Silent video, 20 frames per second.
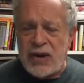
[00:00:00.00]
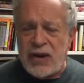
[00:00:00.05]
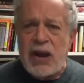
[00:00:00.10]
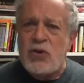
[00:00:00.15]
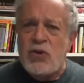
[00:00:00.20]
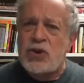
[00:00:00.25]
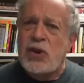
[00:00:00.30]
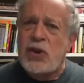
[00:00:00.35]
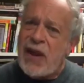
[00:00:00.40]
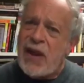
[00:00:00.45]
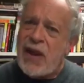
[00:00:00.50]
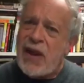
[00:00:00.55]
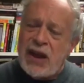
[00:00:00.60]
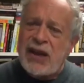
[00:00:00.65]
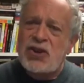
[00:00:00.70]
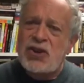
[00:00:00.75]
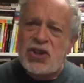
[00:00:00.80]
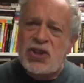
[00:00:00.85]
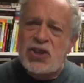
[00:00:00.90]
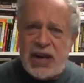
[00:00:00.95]
and he was really
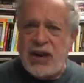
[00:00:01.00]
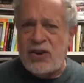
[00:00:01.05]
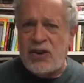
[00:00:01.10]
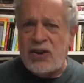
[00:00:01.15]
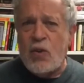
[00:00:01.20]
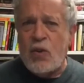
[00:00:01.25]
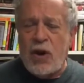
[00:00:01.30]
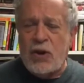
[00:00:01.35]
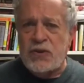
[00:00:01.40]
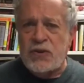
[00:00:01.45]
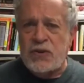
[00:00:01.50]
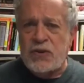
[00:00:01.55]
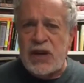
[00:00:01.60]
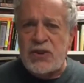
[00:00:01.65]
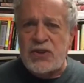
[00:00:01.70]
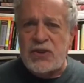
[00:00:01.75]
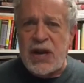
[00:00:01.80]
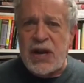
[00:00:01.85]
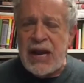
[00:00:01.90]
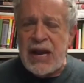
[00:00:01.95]
going to stick it to Wall Street,
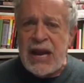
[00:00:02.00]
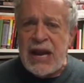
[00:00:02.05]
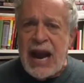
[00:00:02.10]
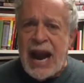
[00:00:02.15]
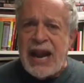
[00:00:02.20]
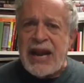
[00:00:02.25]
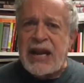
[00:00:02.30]
he said,